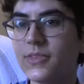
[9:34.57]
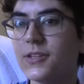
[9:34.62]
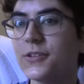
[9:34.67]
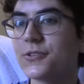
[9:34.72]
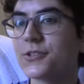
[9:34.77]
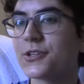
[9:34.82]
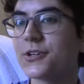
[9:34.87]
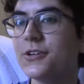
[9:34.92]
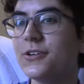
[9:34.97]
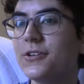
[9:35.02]

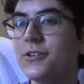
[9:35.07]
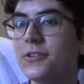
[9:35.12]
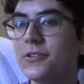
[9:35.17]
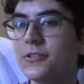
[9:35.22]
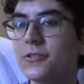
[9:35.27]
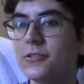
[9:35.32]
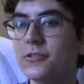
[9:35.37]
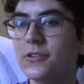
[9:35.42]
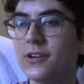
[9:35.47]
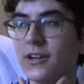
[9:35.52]

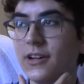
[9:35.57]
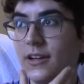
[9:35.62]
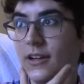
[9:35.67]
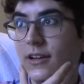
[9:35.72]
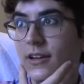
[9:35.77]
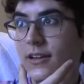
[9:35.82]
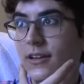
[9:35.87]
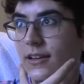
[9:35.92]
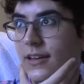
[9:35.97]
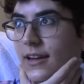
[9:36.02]
So
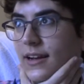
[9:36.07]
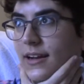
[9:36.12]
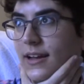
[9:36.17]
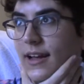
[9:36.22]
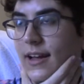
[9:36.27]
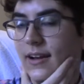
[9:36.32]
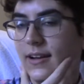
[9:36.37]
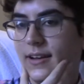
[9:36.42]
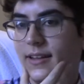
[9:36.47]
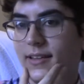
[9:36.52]
getting
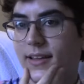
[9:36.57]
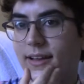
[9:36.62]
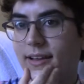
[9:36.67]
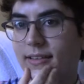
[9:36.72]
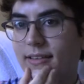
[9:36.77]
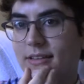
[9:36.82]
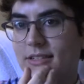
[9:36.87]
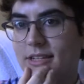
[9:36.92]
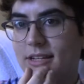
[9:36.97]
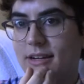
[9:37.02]
acne like
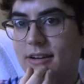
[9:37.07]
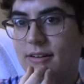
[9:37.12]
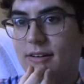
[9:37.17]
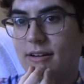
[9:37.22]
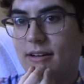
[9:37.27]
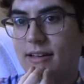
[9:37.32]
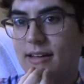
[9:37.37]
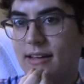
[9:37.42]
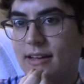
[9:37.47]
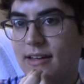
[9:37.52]
in this
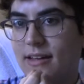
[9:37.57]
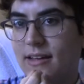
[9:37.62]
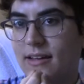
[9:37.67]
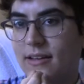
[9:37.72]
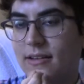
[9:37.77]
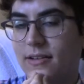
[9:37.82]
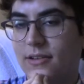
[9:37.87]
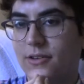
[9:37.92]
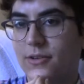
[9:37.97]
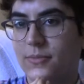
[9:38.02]

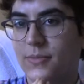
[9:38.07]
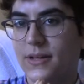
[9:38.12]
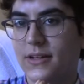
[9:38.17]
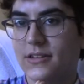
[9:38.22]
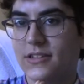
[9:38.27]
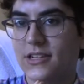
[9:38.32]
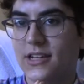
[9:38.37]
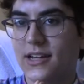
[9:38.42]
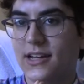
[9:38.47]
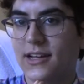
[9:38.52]
area could be
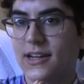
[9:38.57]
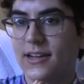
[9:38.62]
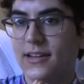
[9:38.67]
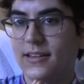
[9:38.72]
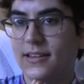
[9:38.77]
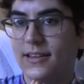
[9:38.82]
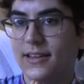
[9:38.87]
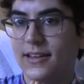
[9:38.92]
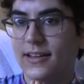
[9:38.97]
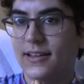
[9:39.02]
a
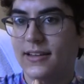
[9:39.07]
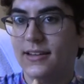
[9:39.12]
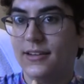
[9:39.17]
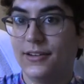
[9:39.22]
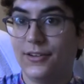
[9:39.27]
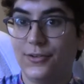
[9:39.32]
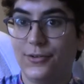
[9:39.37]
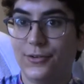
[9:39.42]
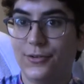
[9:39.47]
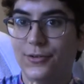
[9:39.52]
sign that,
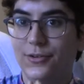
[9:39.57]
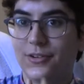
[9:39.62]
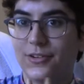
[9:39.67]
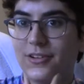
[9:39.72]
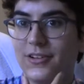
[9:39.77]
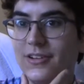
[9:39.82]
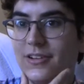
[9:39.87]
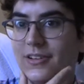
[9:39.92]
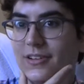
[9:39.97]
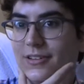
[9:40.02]
you know,
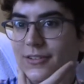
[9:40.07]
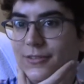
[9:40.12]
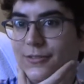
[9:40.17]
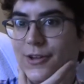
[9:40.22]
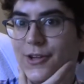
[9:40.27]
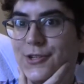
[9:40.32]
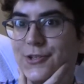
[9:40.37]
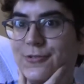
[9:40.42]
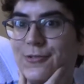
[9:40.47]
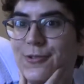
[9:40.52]

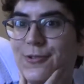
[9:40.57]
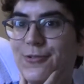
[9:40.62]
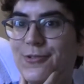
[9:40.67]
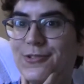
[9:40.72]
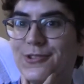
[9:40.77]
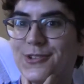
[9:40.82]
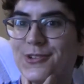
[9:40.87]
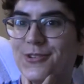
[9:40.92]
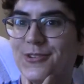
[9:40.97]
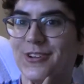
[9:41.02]
facial growth
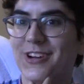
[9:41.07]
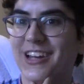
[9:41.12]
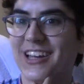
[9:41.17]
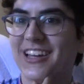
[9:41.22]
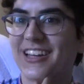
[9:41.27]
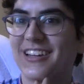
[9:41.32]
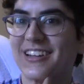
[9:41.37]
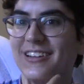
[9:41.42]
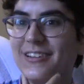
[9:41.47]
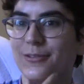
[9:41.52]
is growing
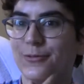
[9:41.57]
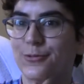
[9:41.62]
in.